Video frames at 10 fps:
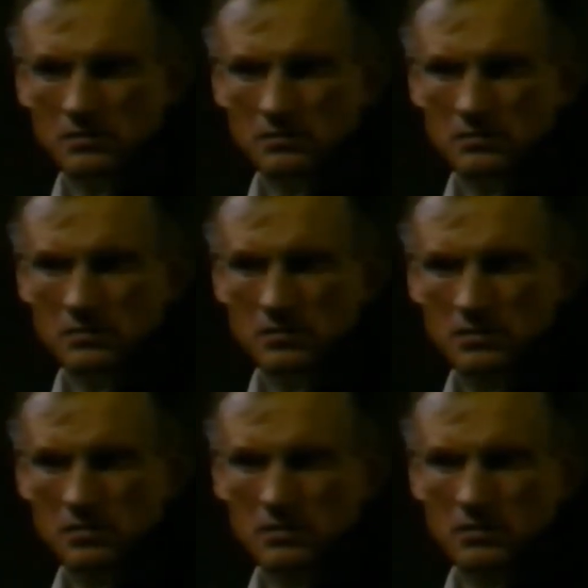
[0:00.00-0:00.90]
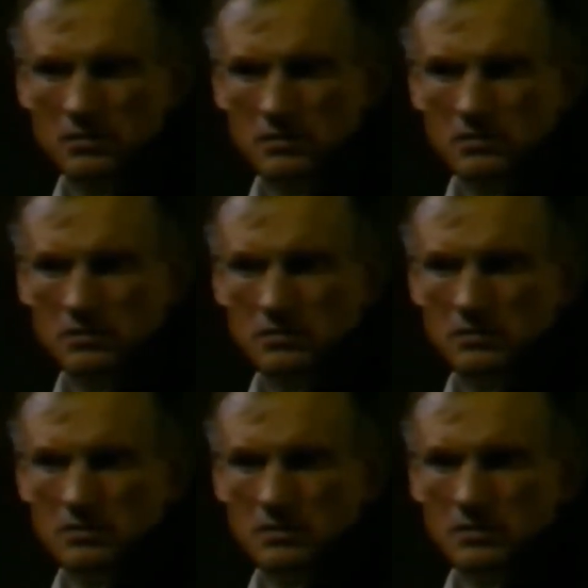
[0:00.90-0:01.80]

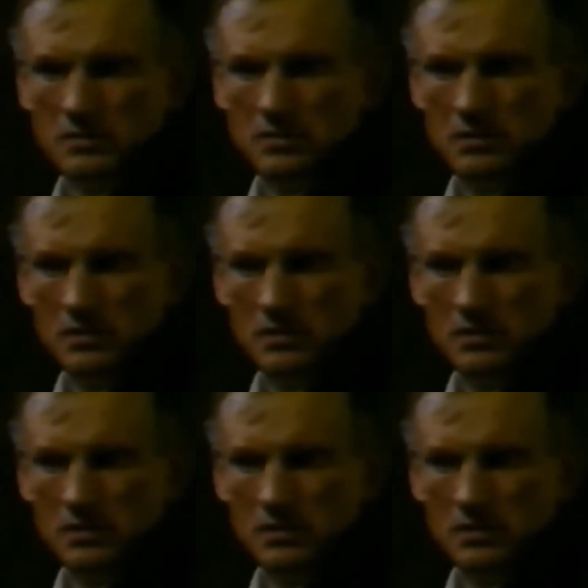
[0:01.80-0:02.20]
(no one is talking)